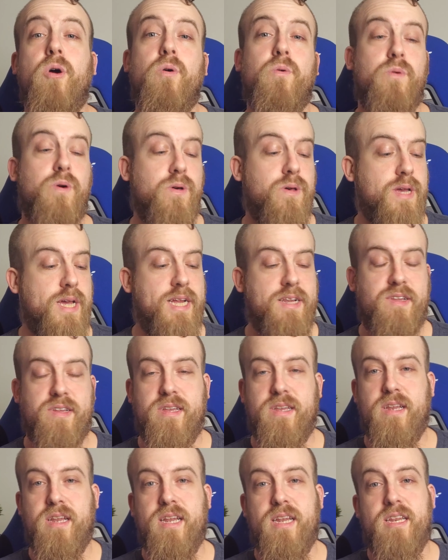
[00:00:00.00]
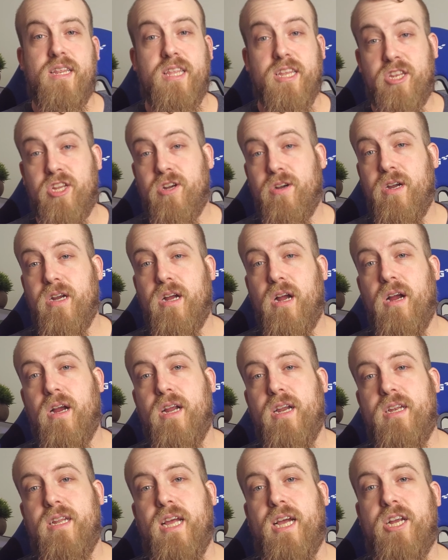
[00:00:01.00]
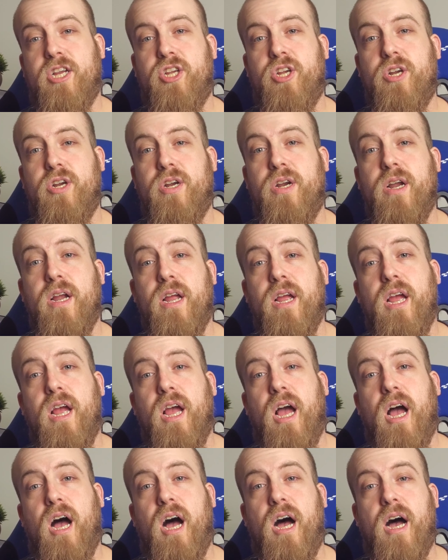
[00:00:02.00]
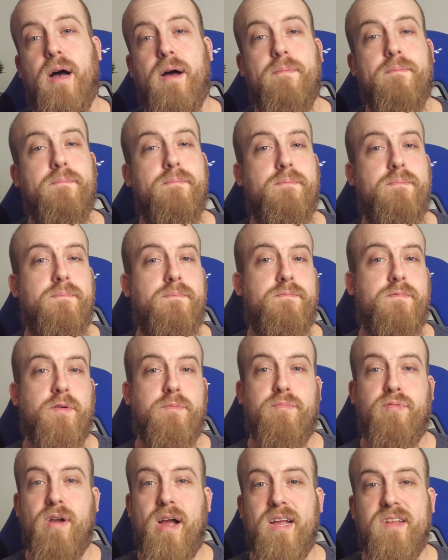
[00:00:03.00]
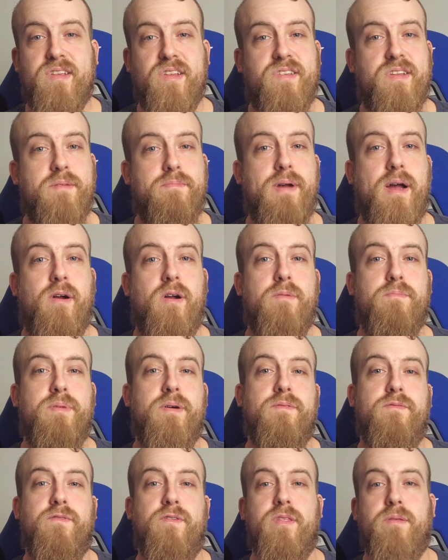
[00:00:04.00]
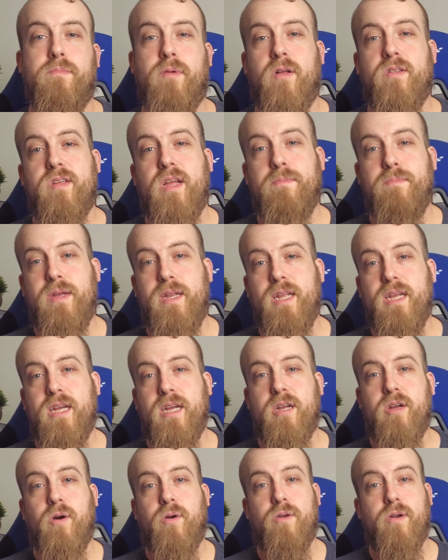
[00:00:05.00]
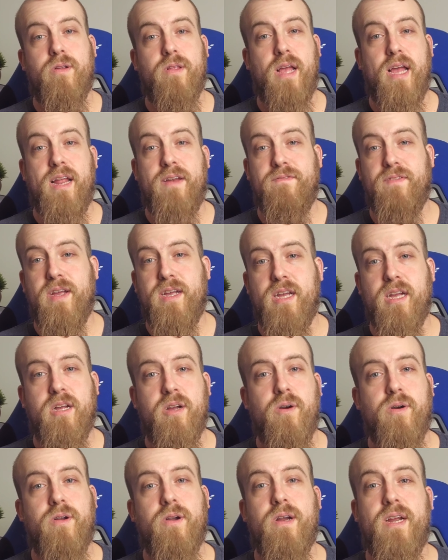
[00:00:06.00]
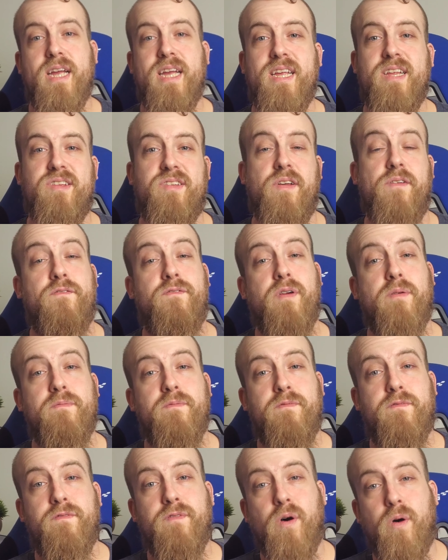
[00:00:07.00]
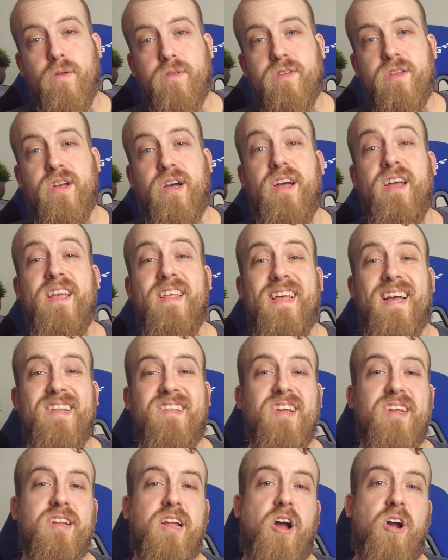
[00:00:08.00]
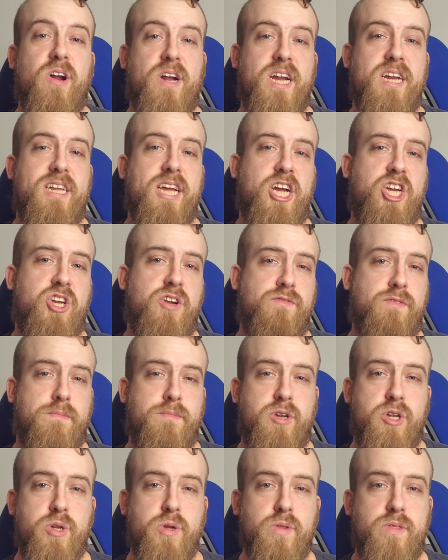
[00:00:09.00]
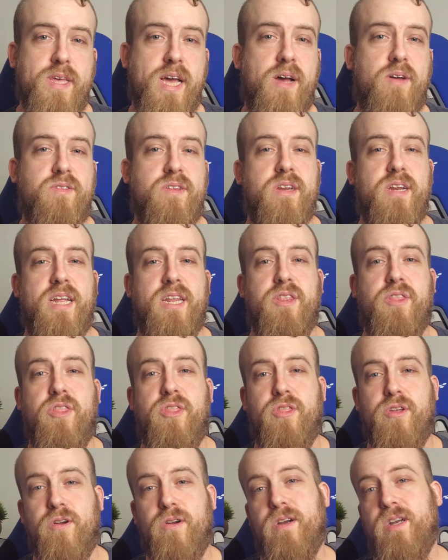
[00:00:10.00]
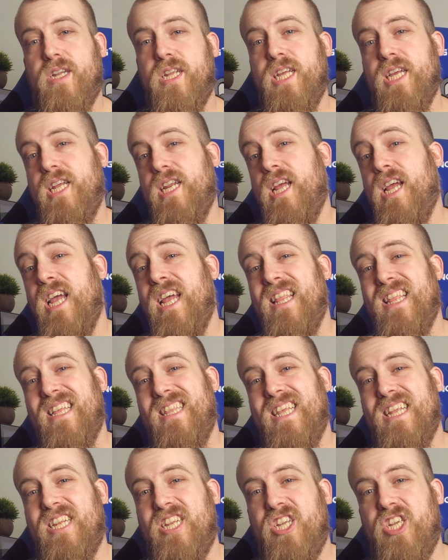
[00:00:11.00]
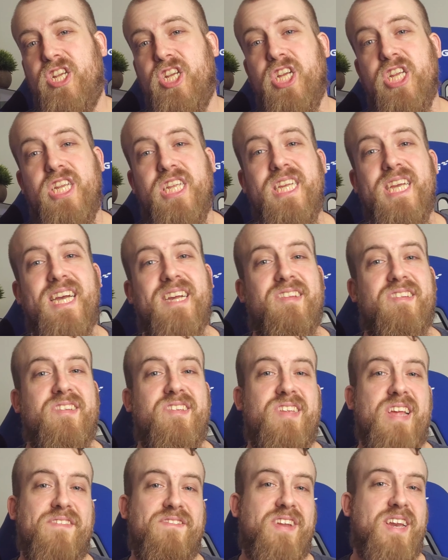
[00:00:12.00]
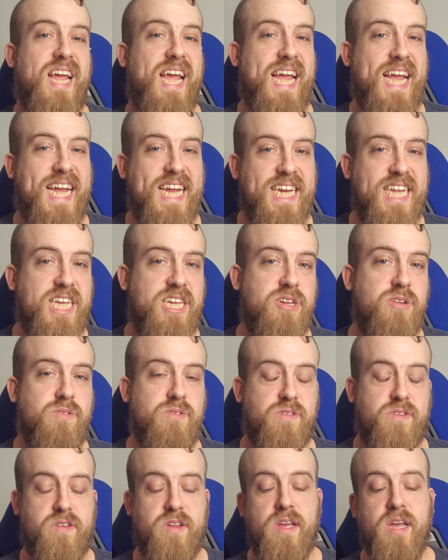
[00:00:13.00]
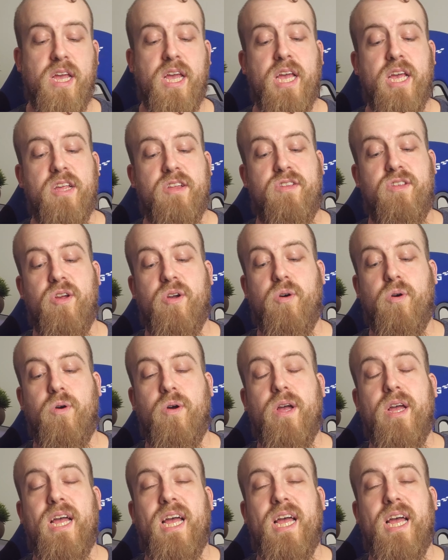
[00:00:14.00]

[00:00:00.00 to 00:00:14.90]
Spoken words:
Well, it's the Turing architecture for processing power, but for the multimedia encoder, the NVENC encoder, is from Volta. That's an architecture from 2013 that the GTX 780 used. So